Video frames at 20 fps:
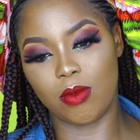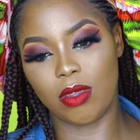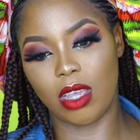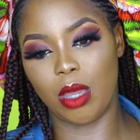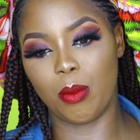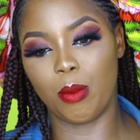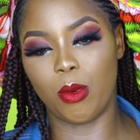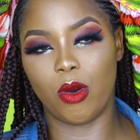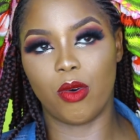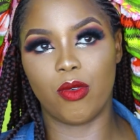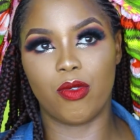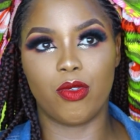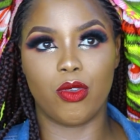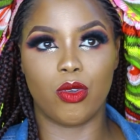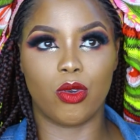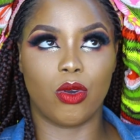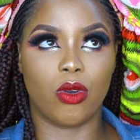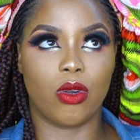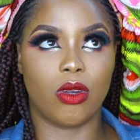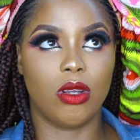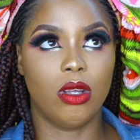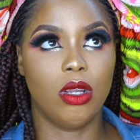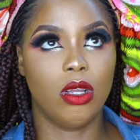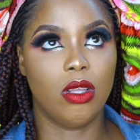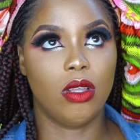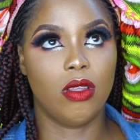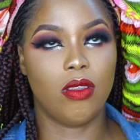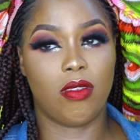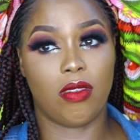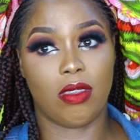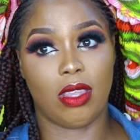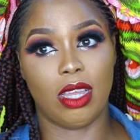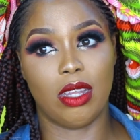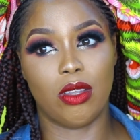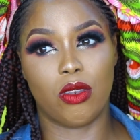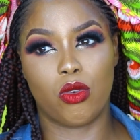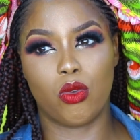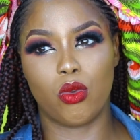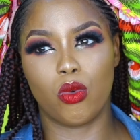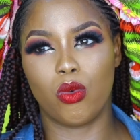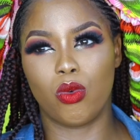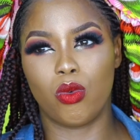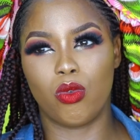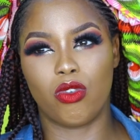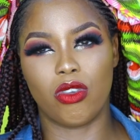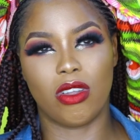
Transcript: time off your schedule.